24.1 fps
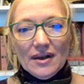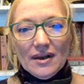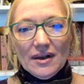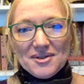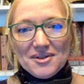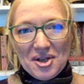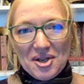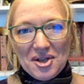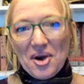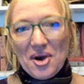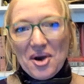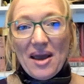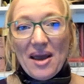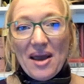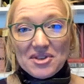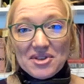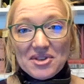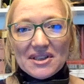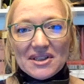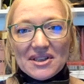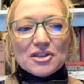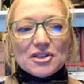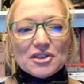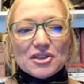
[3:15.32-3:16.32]
So I was a
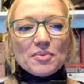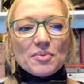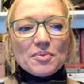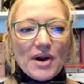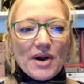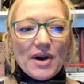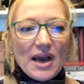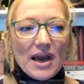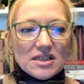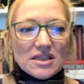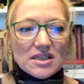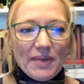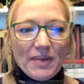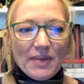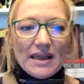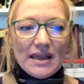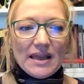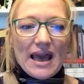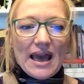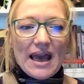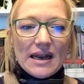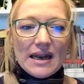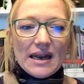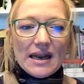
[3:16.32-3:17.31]
little surprised by
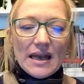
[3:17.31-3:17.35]
that.